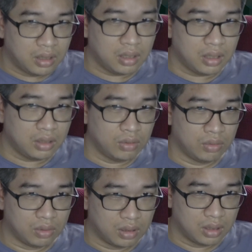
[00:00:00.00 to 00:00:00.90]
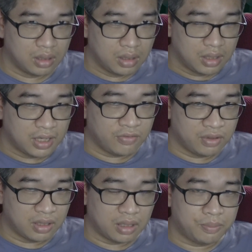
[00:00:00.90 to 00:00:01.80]
Hello. I
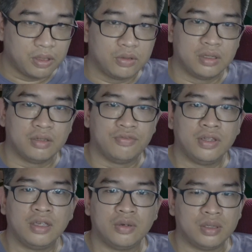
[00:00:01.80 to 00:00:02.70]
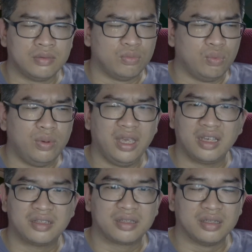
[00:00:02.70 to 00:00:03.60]
haven't uploaded a video in
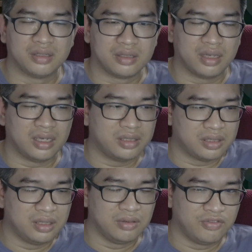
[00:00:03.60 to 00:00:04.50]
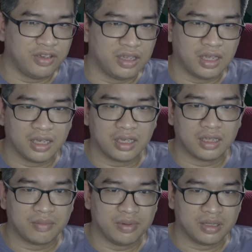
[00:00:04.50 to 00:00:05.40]
weeks because I just didn't feel like
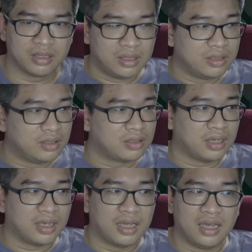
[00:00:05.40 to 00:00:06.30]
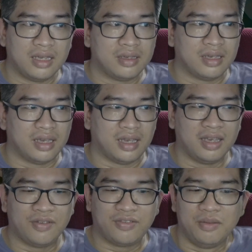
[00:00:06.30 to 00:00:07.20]
it. But well, it looks like I
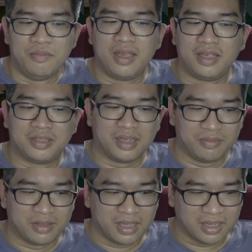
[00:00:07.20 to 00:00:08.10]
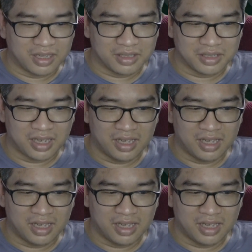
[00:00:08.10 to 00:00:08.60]
have to make something because